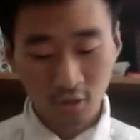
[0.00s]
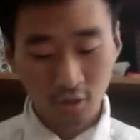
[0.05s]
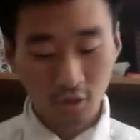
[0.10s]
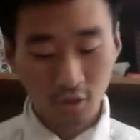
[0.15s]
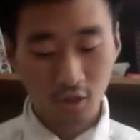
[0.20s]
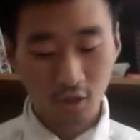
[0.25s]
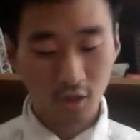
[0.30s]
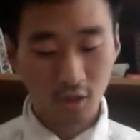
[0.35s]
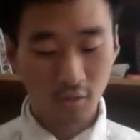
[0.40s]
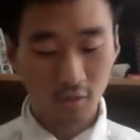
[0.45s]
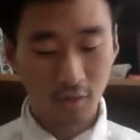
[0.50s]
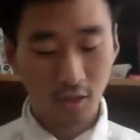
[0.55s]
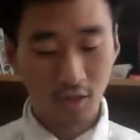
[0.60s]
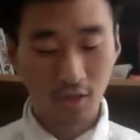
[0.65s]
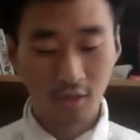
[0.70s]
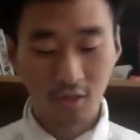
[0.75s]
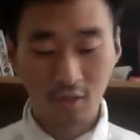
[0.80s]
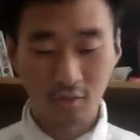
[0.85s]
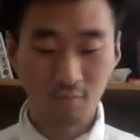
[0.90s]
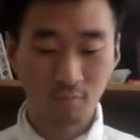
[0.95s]
um,
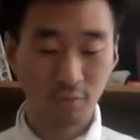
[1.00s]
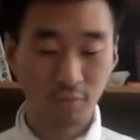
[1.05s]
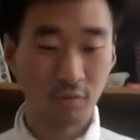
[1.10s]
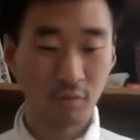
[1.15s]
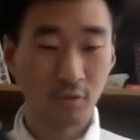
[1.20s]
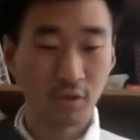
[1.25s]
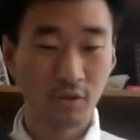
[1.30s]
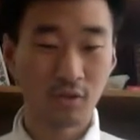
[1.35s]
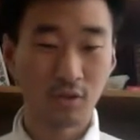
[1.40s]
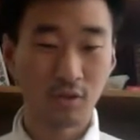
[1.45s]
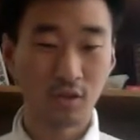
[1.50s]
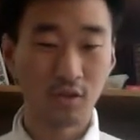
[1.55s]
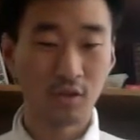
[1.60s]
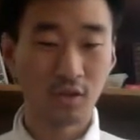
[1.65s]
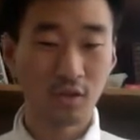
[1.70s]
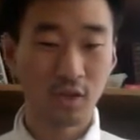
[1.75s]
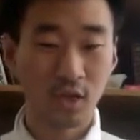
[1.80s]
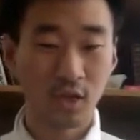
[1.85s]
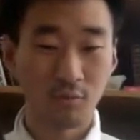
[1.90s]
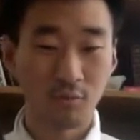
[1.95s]
and it's pretty much the, the
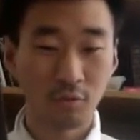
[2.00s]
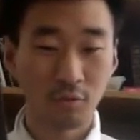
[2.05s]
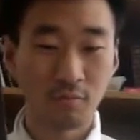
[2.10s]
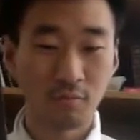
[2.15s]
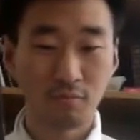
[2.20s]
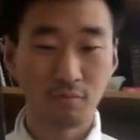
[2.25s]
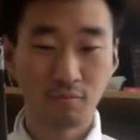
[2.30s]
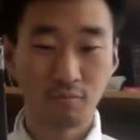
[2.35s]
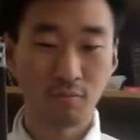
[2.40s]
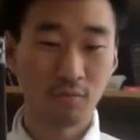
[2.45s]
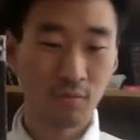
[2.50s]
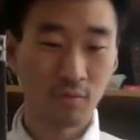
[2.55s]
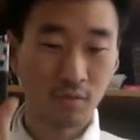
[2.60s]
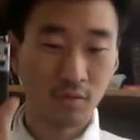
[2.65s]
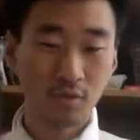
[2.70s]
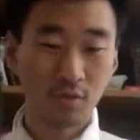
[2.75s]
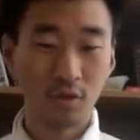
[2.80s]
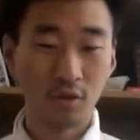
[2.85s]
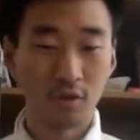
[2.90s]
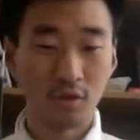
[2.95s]
cover,
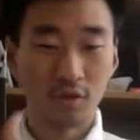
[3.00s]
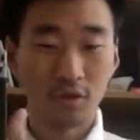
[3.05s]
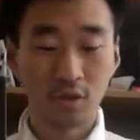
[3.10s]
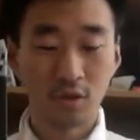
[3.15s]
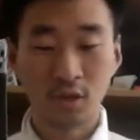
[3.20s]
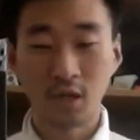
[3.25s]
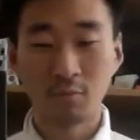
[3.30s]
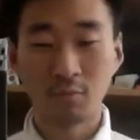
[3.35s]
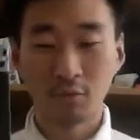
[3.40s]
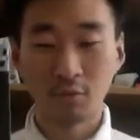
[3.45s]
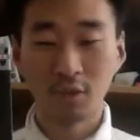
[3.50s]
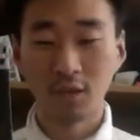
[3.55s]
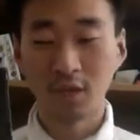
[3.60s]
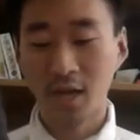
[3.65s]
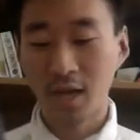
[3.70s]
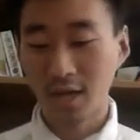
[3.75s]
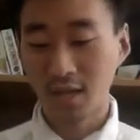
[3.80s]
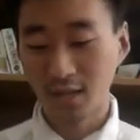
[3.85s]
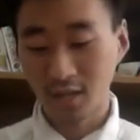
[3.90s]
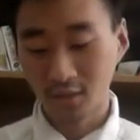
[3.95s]
you know, on the cover it
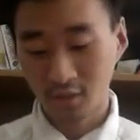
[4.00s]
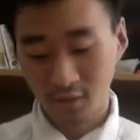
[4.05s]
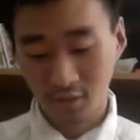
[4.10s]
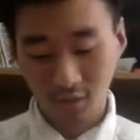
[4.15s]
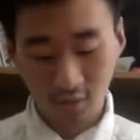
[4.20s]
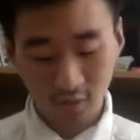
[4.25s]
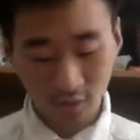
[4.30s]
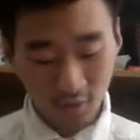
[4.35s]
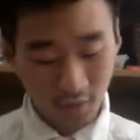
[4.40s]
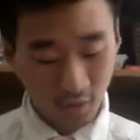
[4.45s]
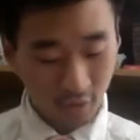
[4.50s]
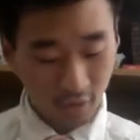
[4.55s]
highlights it.